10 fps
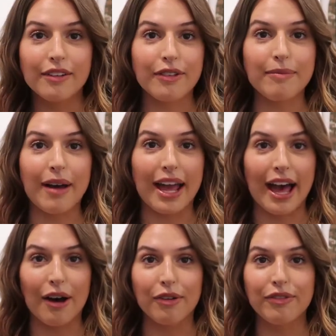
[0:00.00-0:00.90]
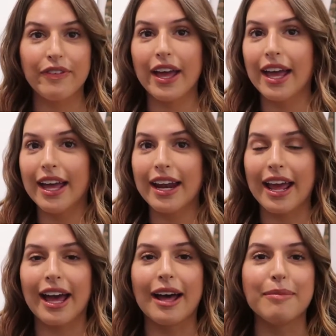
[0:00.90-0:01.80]
from my outfit
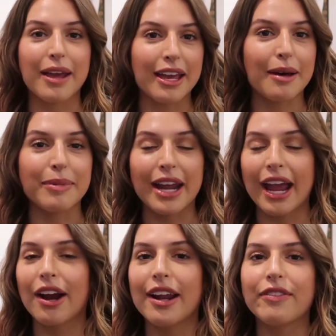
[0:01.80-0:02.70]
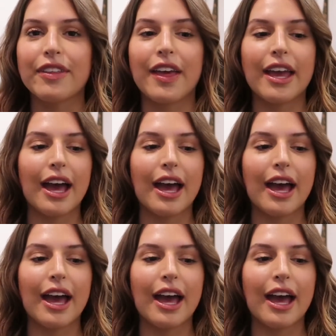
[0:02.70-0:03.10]
and makeup and hair and everything.